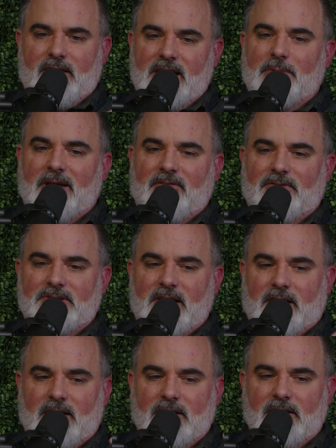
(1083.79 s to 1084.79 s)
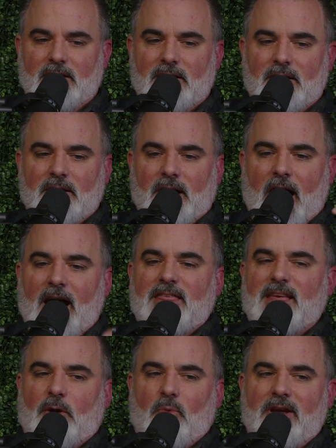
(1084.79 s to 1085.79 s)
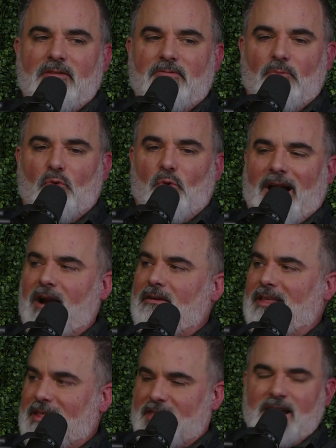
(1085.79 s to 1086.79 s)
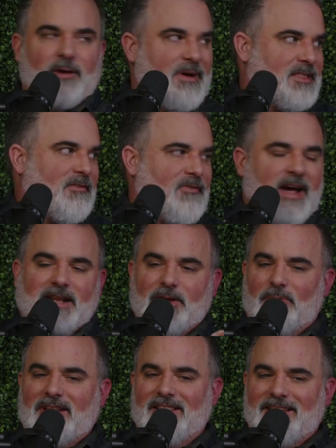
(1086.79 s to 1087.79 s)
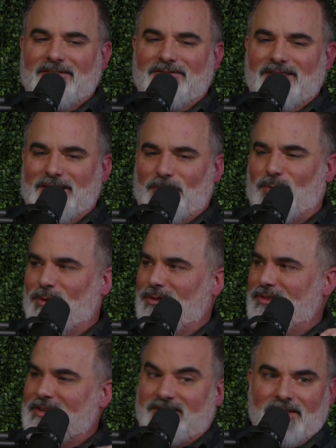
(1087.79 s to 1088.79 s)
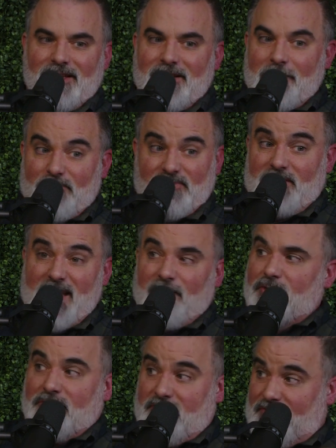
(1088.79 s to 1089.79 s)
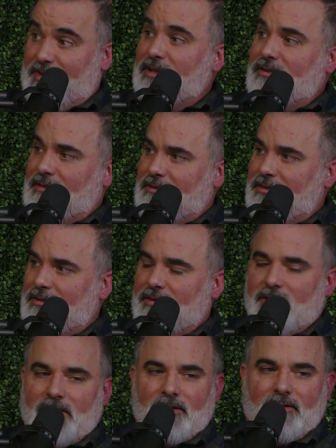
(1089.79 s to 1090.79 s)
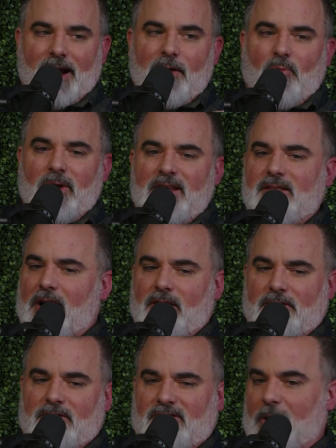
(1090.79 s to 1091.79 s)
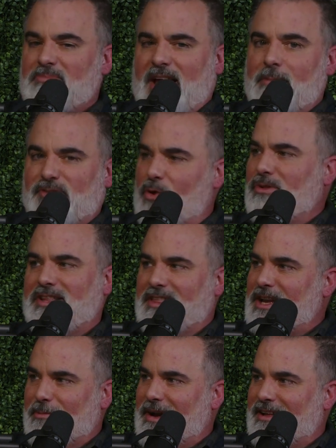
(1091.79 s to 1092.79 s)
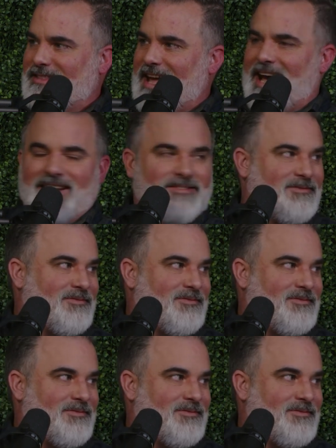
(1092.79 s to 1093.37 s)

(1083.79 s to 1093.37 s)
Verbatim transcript: think about it for a second. I think we rarely think about the fact that we live in a world that's devils filled, mm-hmm. right? We sometimes only think about that